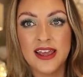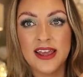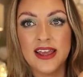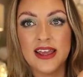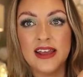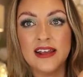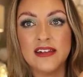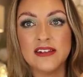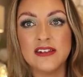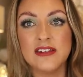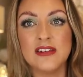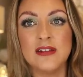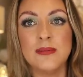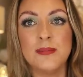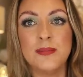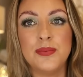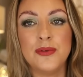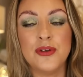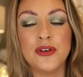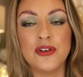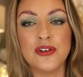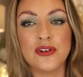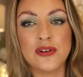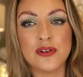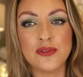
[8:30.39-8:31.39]
it's the
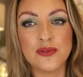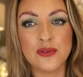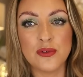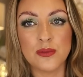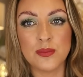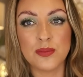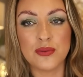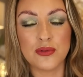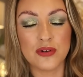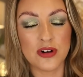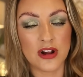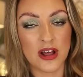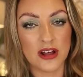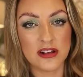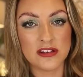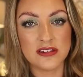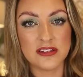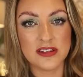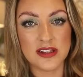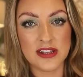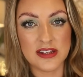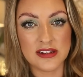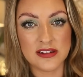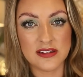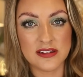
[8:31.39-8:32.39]
beautiful products
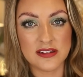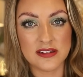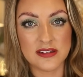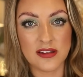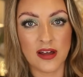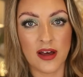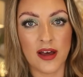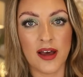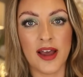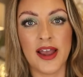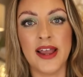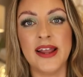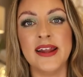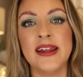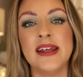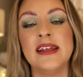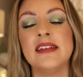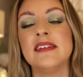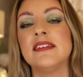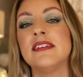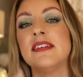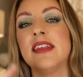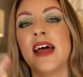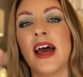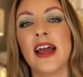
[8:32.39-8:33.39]
inside,
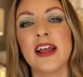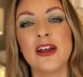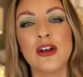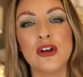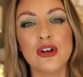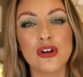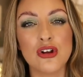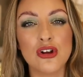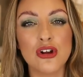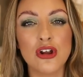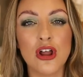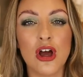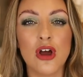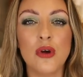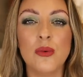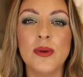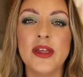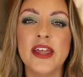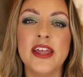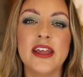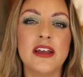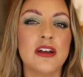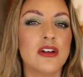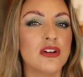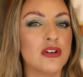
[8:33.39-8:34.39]
it's that
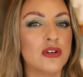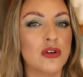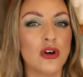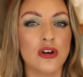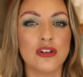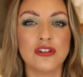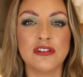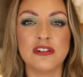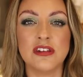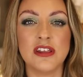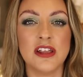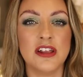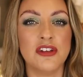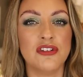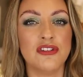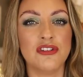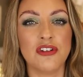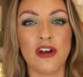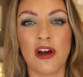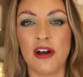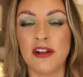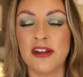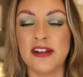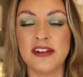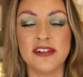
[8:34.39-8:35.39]
glowy, glossy
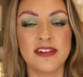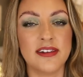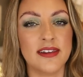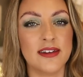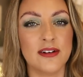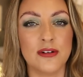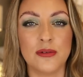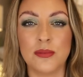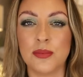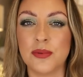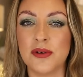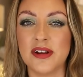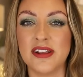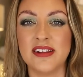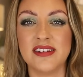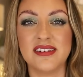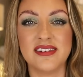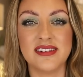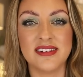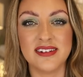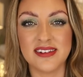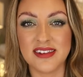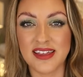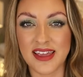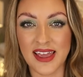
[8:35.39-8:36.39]
Charlotte Tilbury
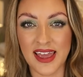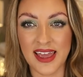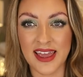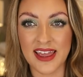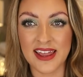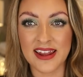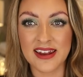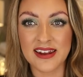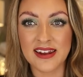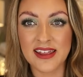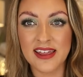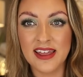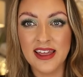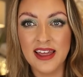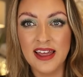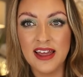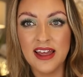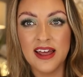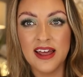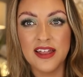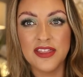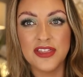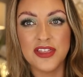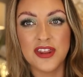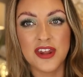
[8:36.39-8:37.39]
skin
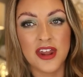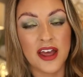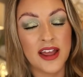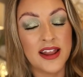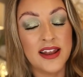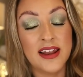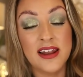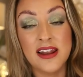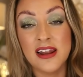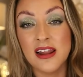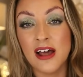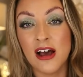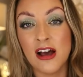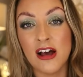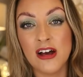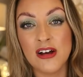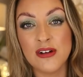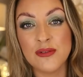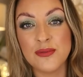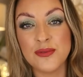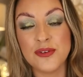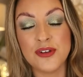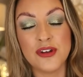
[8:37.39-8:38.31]
that I love.